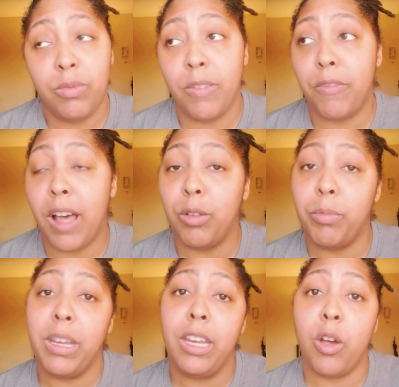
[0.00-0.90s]
Follow
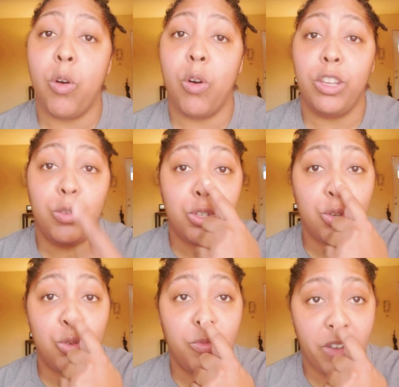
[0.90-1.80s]
me on
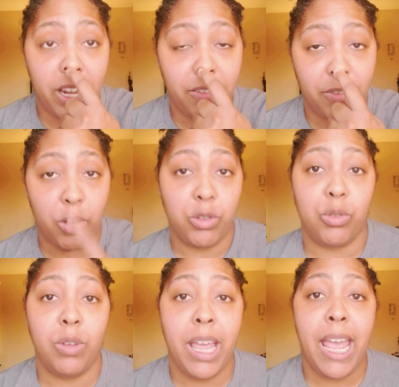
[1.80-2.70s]
YouTube, Vonnie Virgil.